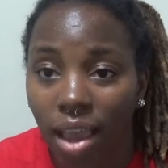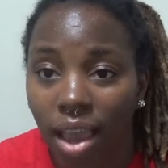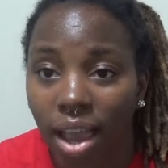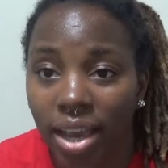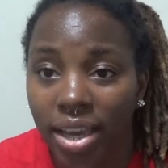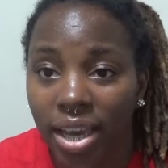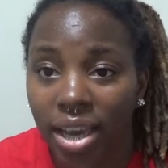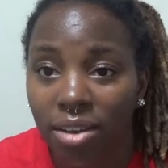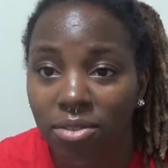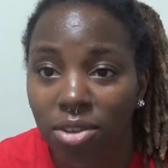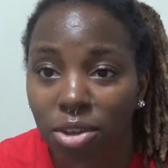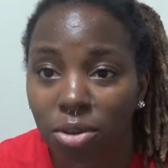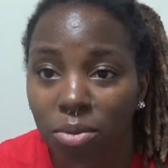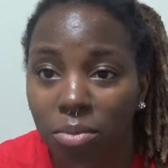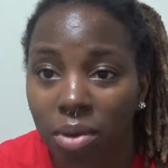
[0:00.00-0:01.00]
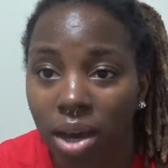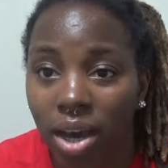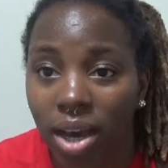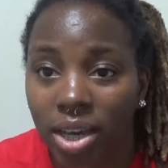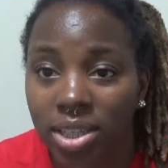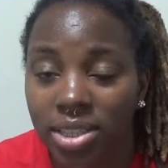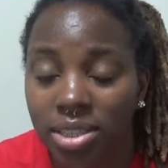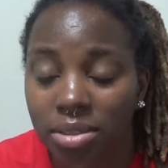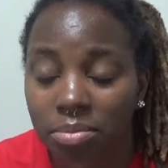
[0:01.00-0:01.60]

I gave you my honest